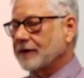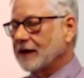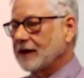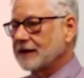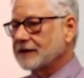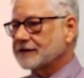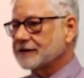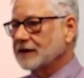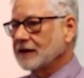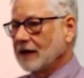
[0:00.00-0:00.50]

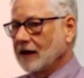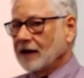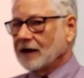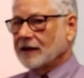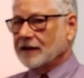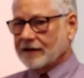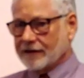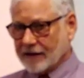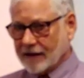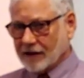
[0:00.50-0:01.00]
Base,
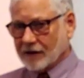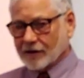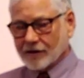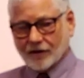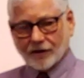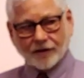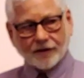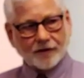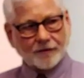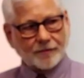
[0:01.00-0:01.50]
they're
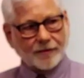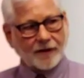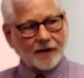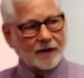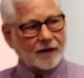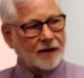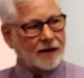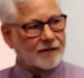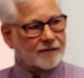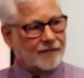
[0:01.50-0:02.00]
going to
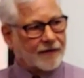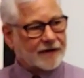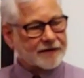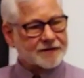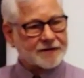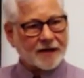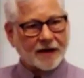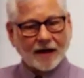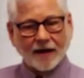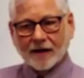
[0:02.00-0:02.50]
be
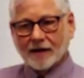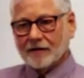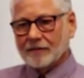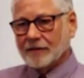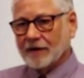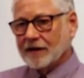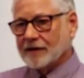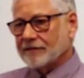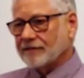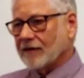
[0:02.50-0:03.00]

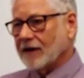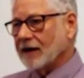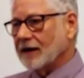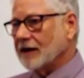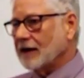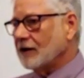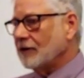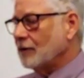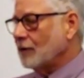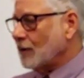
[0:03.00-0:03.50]
investigating me to
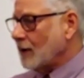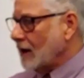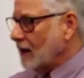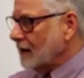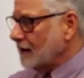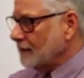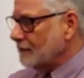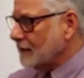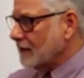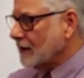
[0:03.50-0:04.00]
find out
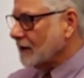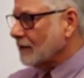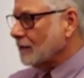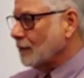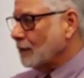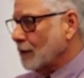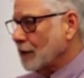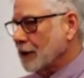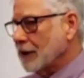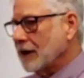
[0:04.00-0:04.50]
why I'm there,
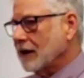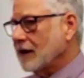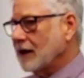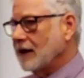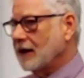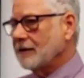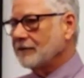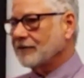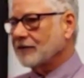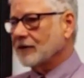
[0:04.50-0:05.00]
where I
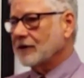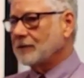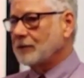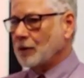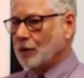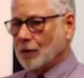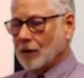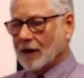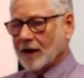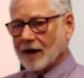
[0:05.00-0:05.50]
came from,
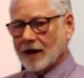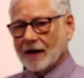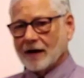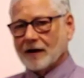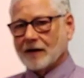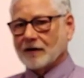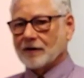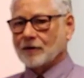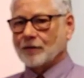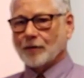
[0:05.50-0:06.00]
what I
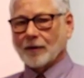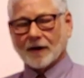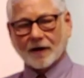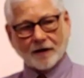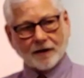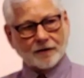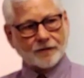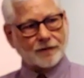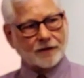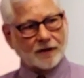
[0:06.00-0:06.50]
know, what
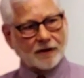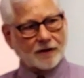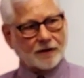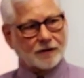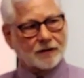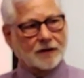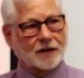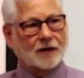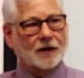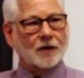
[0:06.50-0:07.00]
I don't
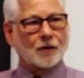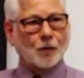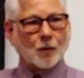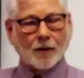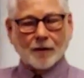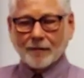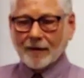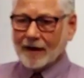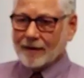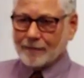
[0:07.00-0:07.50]
know,
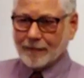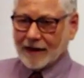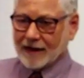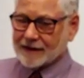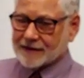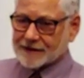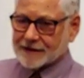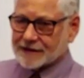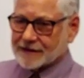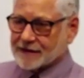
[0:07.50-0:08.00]
what my
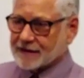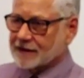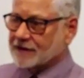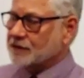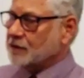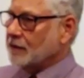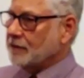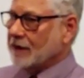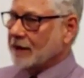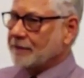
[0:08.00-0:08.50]
basis
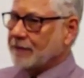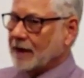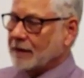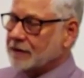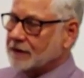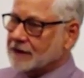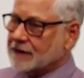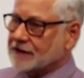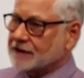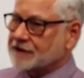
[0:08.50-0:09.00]
is, what my
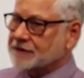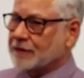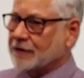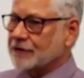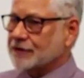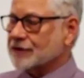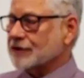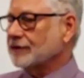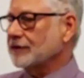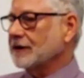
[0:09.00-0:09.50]
public
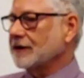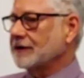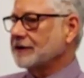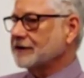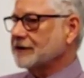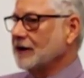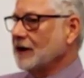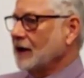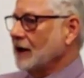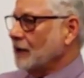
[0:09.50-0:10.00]
exposure
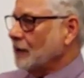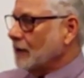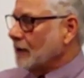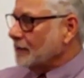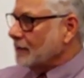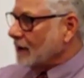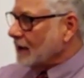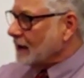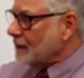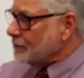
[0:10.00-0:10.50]
is,
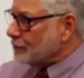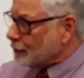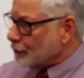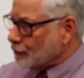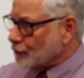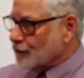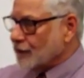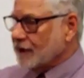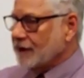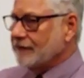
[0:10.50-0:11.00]
what my
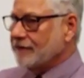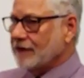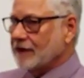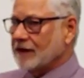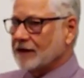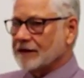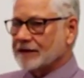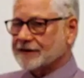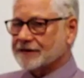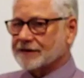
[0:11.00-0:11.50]

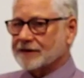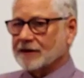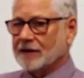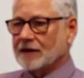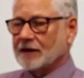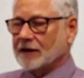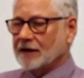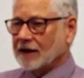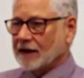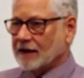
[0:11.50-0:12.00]
previous
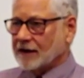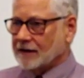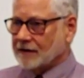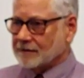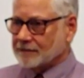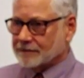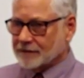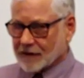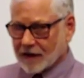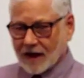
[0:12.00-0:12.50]

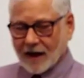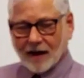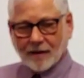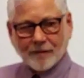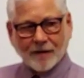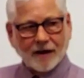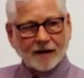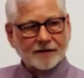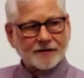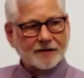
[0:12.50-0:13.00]
um,
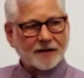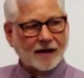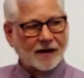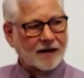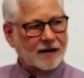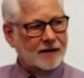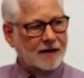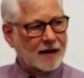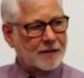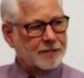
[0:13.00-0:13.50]
comments
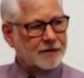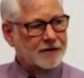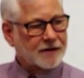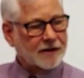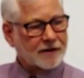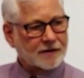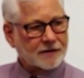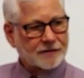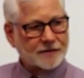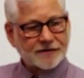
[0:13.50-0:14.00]
on a
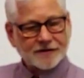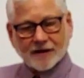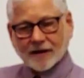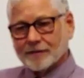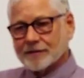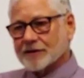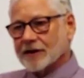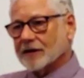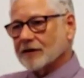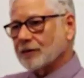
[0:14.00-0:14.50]
particular
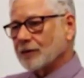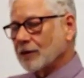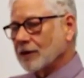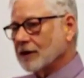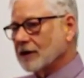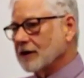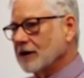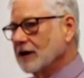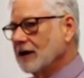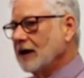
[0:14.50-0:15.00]
subject
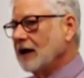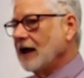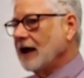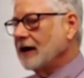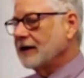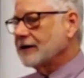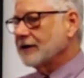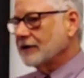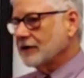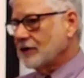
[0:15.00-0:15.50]
were,
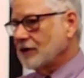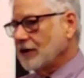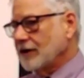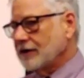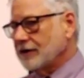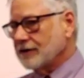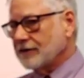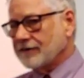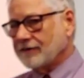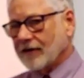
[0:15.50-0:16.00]
and they're
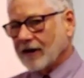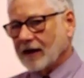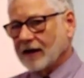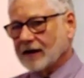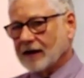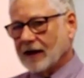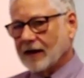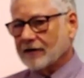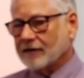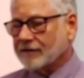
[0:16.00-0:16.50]
going to
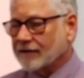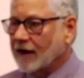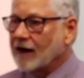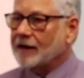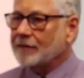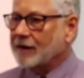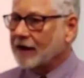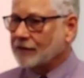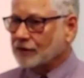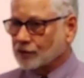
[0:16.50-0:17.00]
find out if I
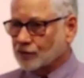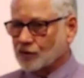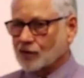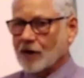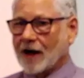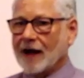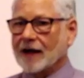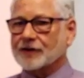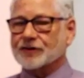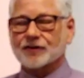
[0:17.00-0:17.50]
am a
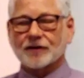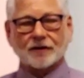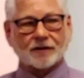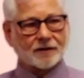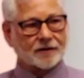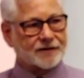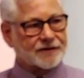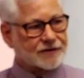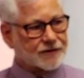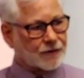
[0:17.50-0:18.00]

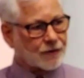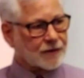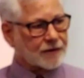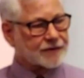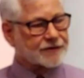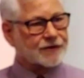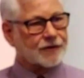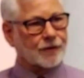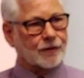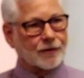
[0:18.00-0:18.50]
rational
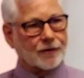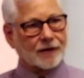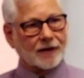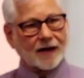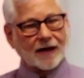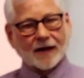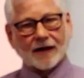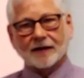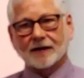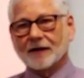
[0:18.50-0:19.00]
source or
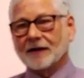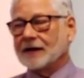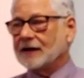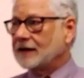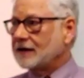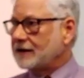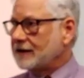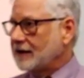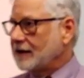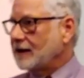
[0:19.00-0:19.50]
not.
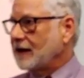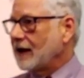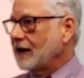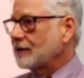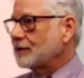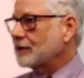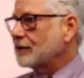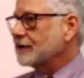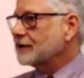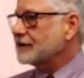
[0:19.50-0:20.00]
Did
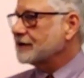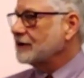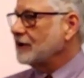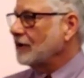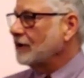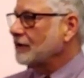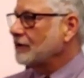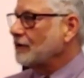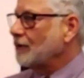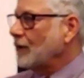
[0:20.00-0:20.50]
Edward
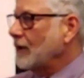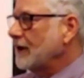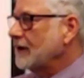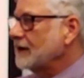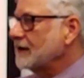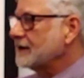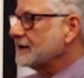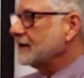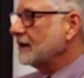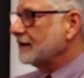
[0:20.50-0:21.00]
Snowden
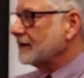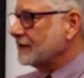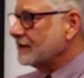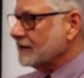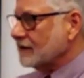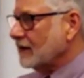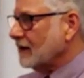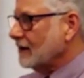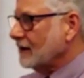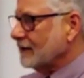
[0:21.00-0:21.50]

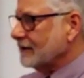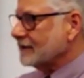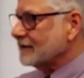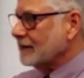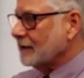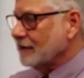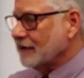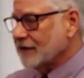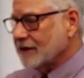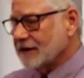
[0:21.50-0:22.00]
witness uh,
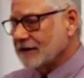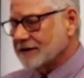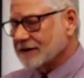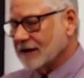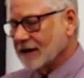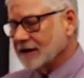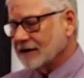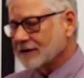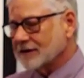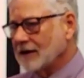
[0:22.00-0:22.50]
some of these
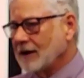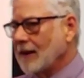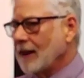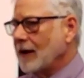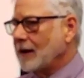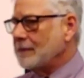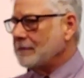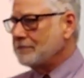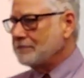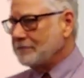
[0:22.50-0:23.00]
things?
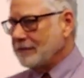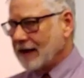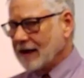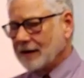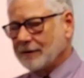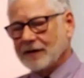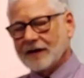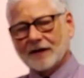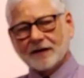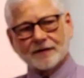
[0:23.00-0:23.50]

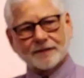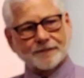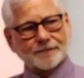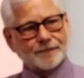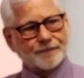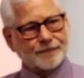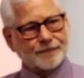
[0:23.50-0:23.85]
Maybe.